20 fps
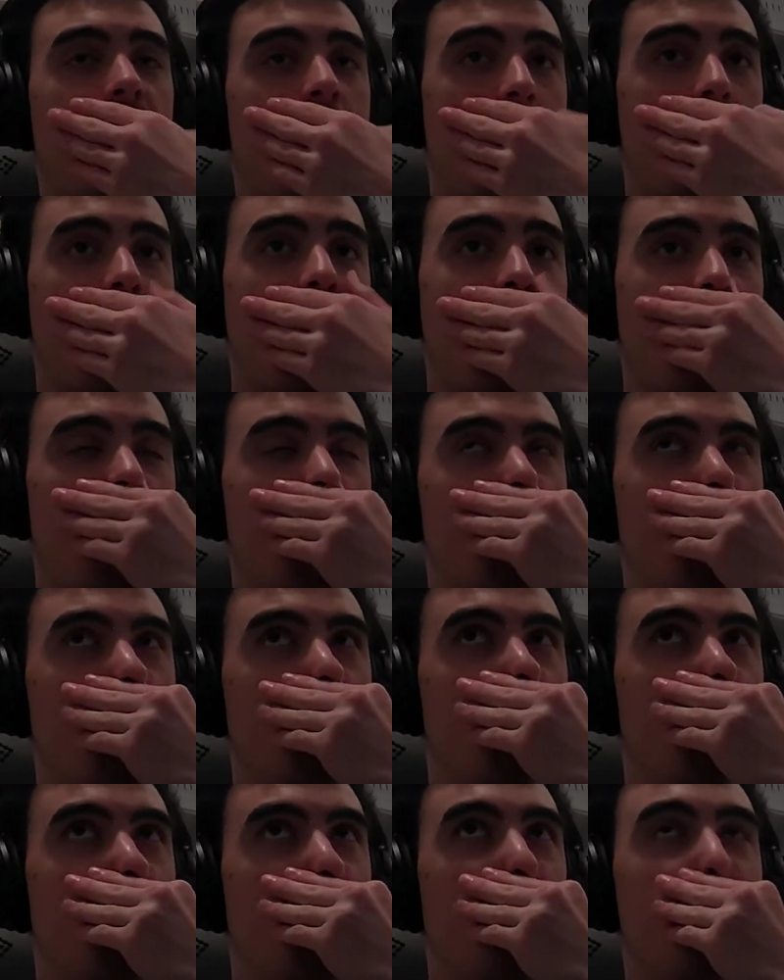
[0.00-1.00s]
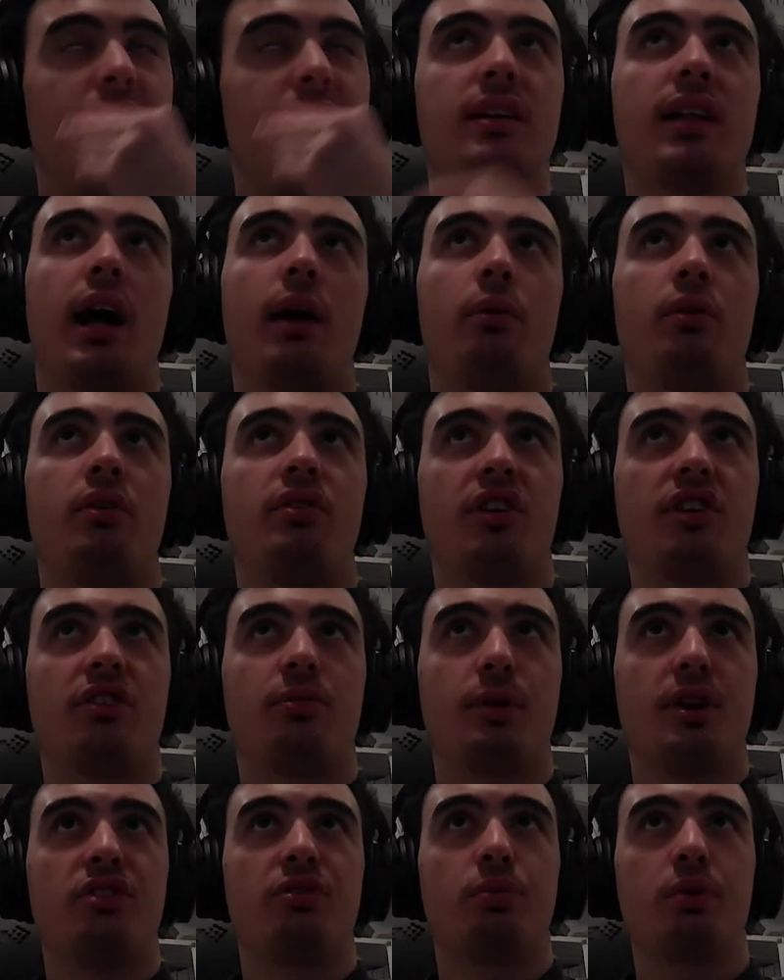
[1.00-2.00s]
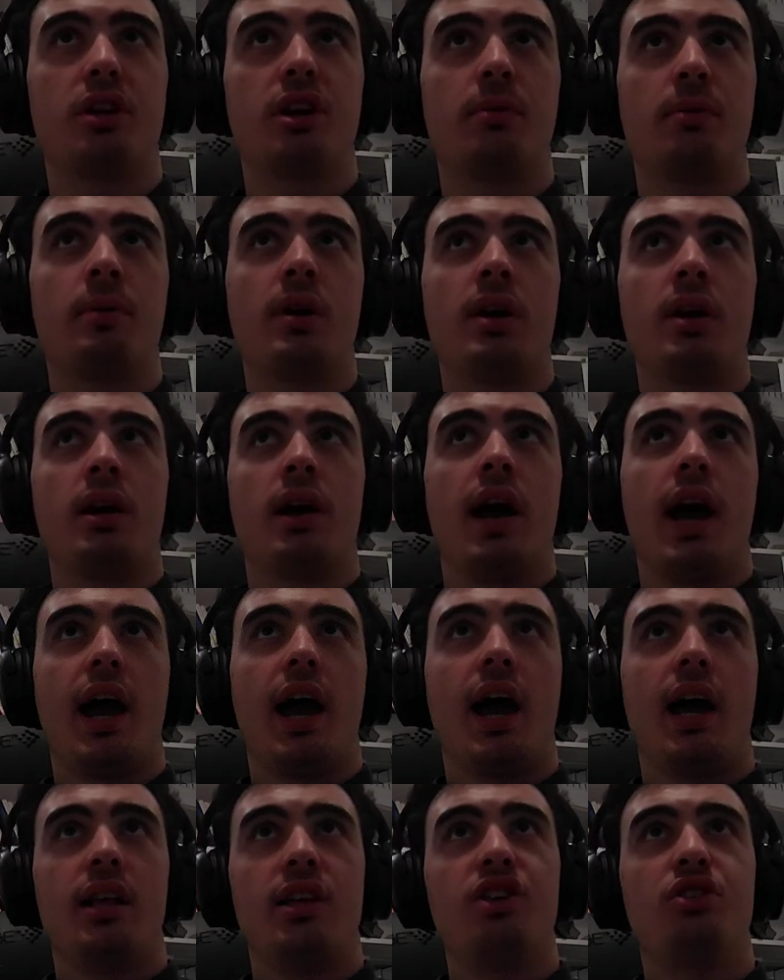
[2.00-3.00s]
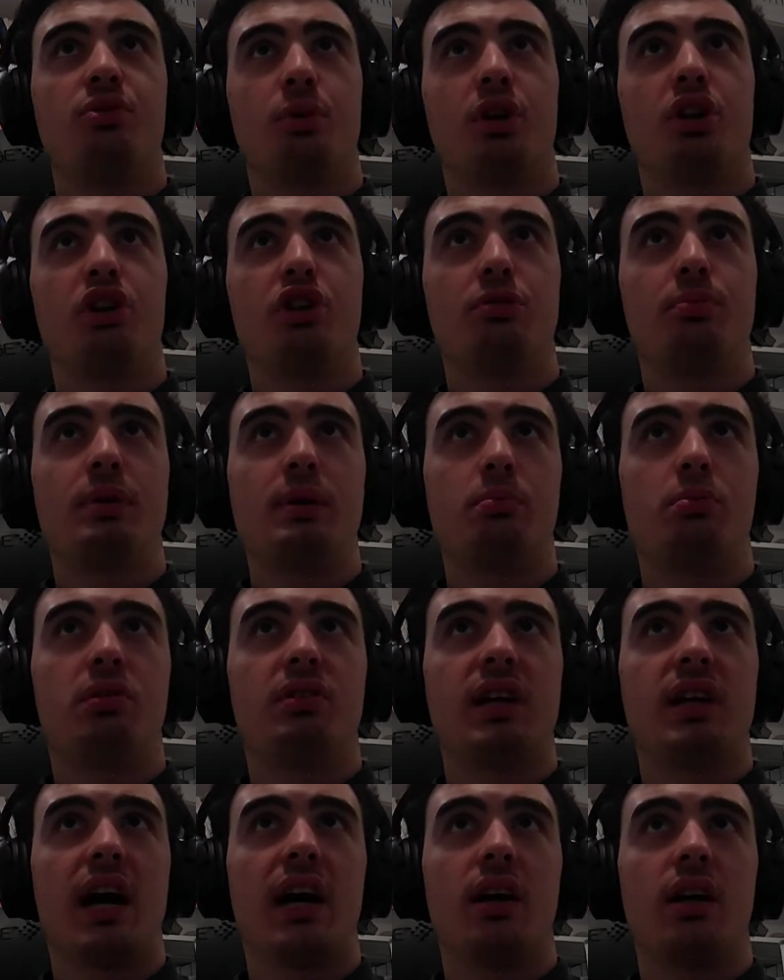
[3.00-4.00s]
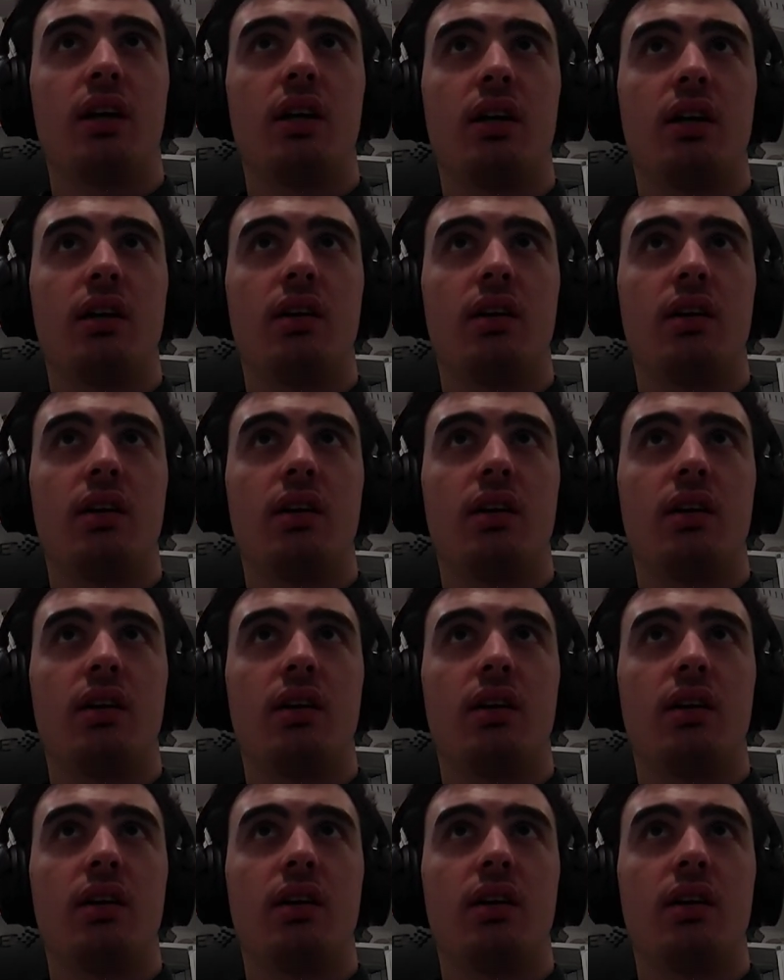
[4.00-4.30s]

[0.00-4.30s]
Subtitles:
I had many Clown Wars experience with him, and he's one of those people that